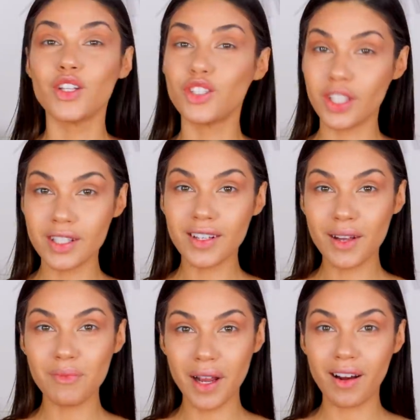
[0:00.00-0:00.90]
Just to
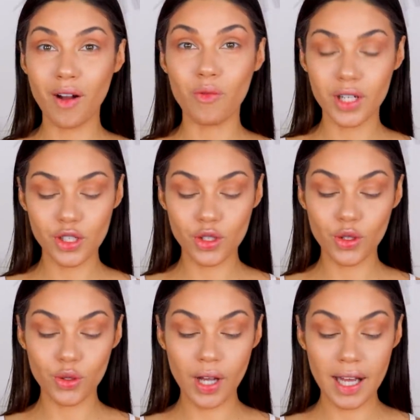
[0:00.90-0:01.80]
compare, I wanna show
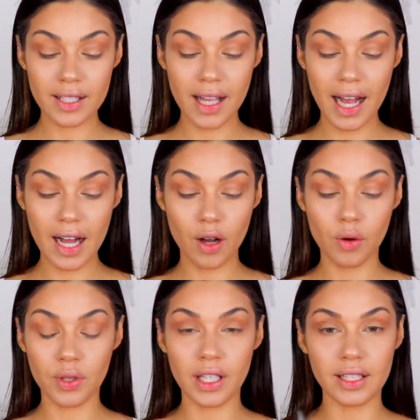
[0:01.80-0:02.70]
you guys
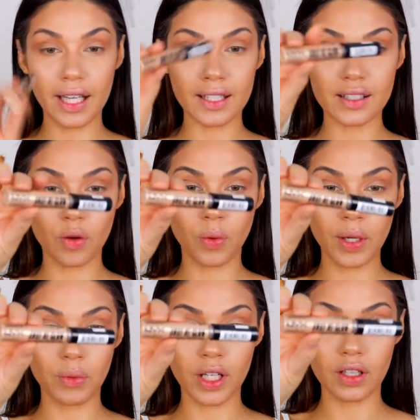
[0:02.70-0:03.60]
how the NYX Away We